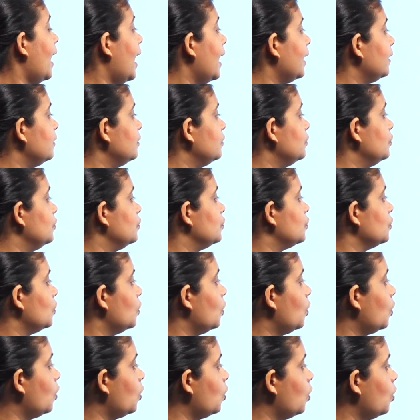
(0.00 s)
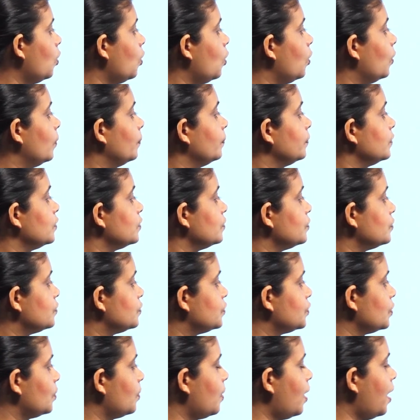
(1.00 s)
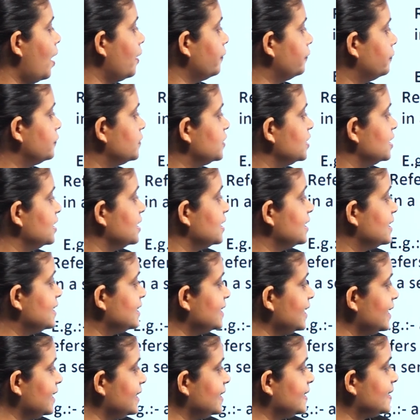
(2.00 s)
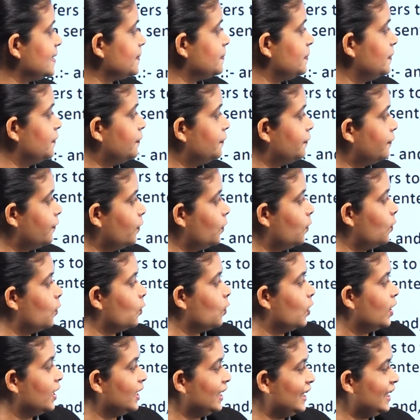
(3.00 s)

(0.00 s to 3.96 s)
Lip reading: And, or, so after, since, before,